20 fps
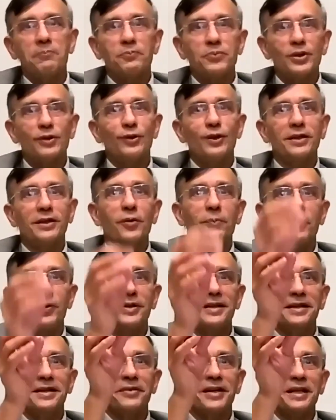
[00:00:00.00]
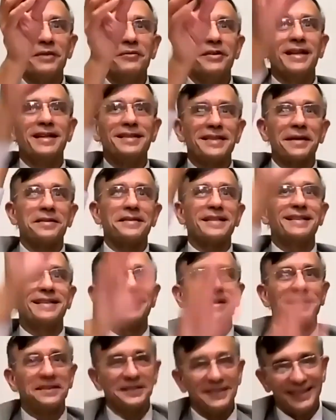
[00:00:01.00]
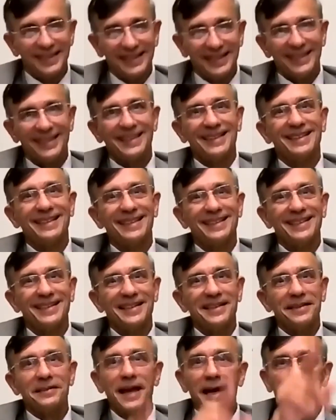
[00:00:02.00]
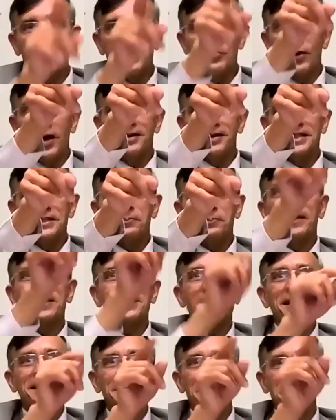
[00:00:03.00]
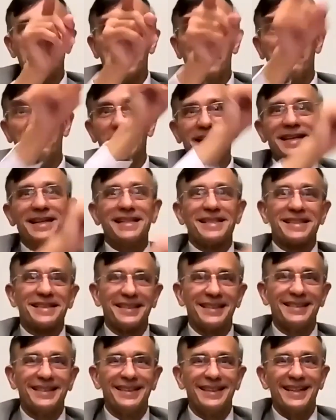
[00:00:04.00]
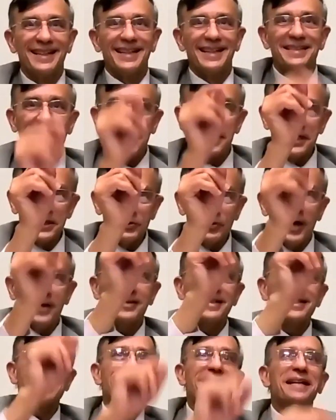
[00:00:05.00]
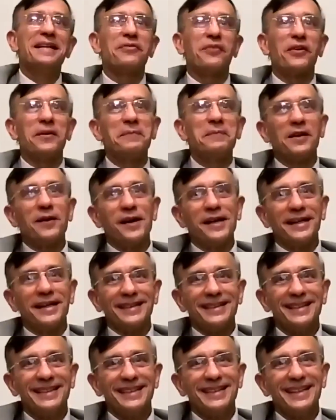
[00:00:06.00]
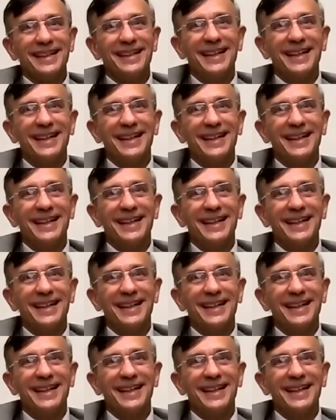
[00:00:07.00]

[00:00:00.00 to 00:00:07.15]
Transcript: Absolutely. You have put it very, very succinctly. That is what is precise and privity is. That is what is needed from a lawyer.